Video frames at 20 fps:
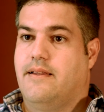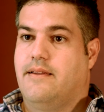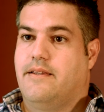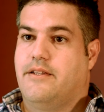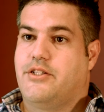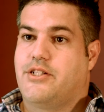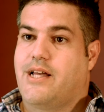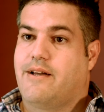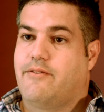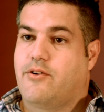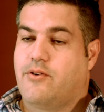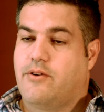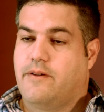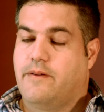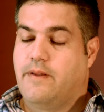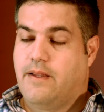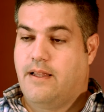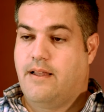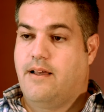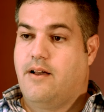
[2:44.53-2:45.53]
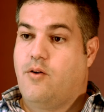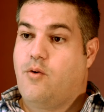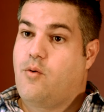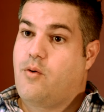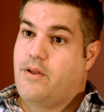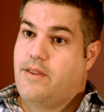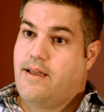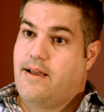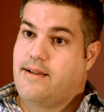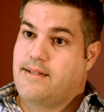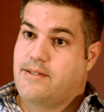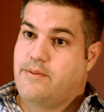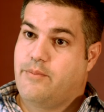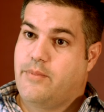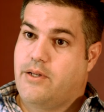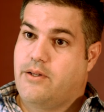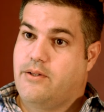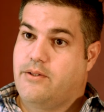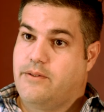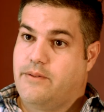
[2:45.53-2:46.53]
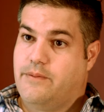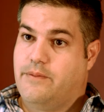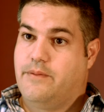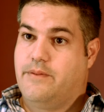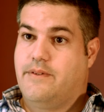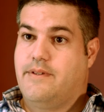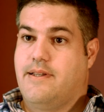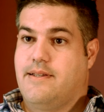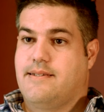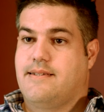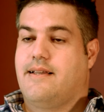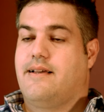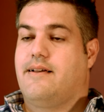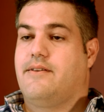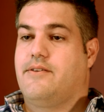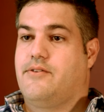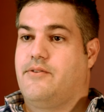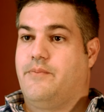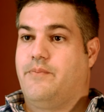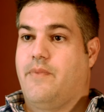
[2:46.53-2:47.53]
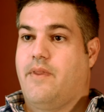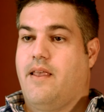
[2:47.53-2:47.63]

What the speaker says: the Java or the XML DSLs,